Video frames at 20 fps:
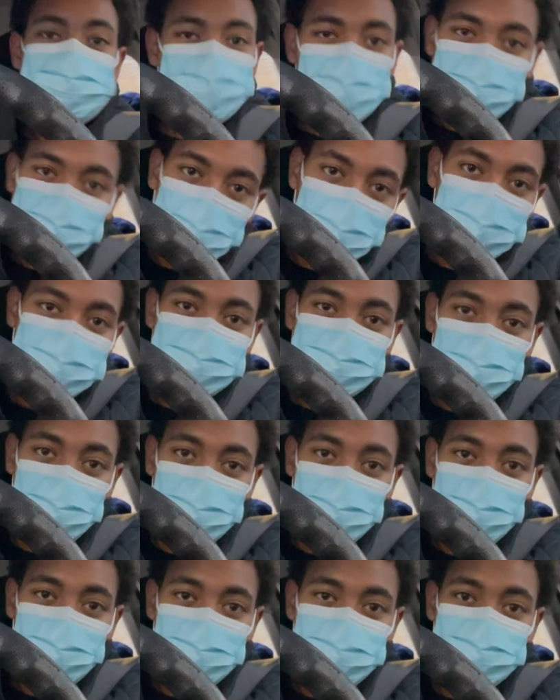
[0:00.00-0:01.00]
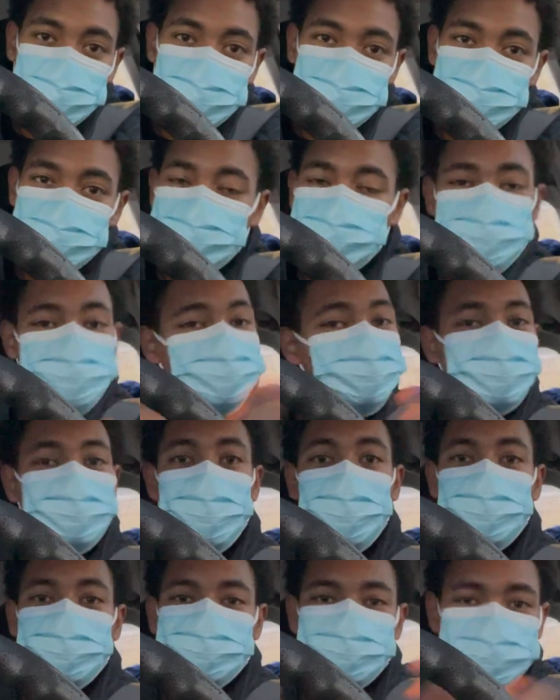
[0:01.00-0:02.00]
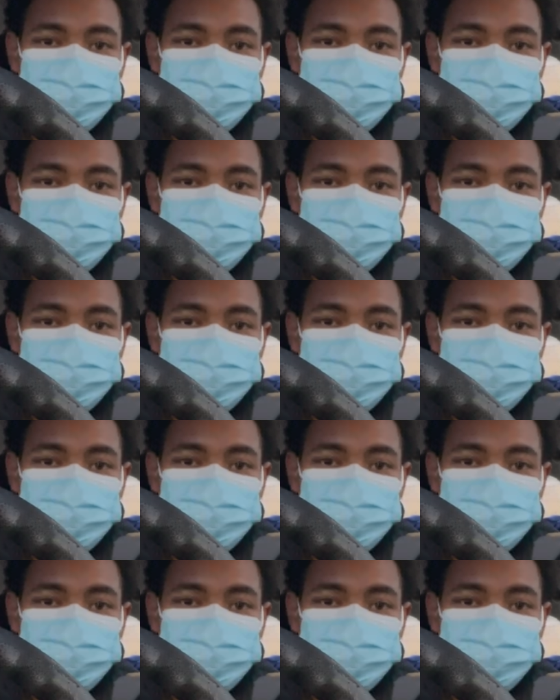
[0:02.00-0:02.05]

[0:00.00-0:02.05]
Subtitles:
their wallet, y'all? Guess.